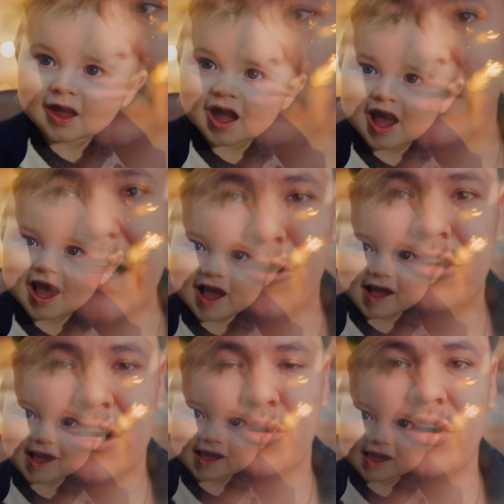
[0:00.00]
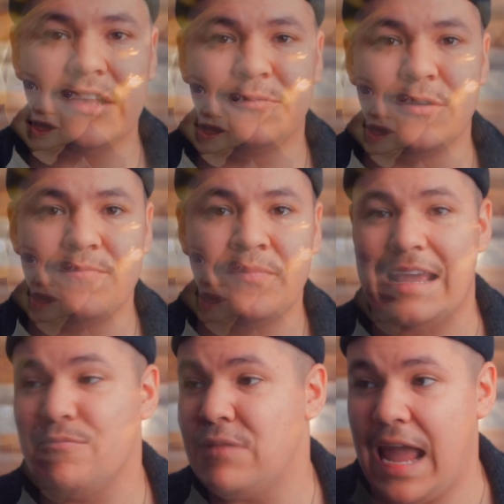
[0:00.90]
right, Elkanah, her husband,
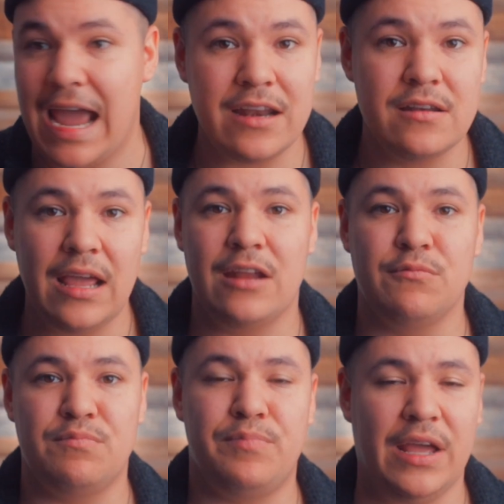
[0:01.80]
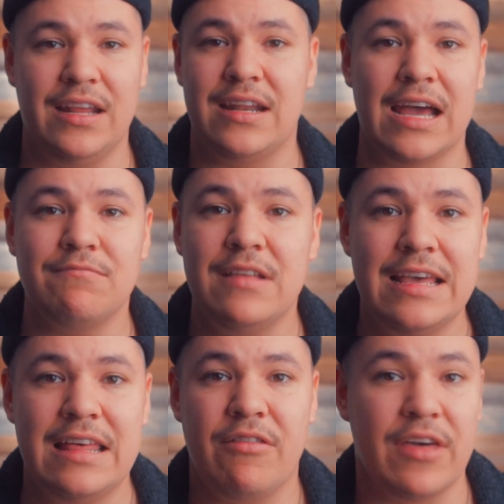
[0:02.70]
him and Peninnah,
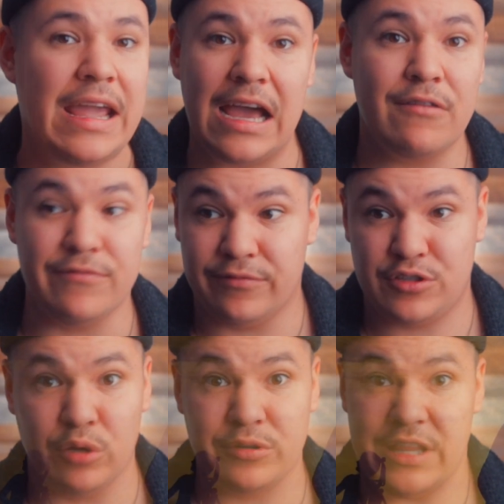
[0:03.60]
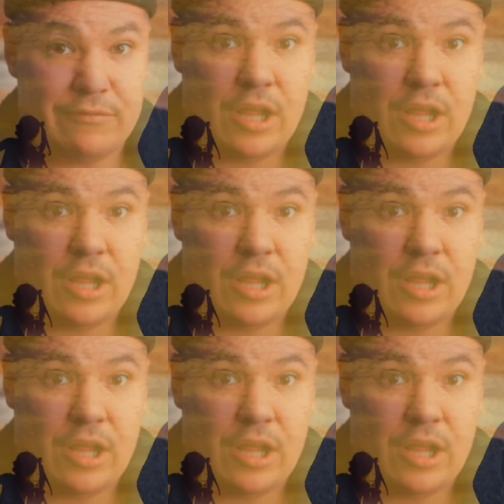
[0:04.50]
they have children. They have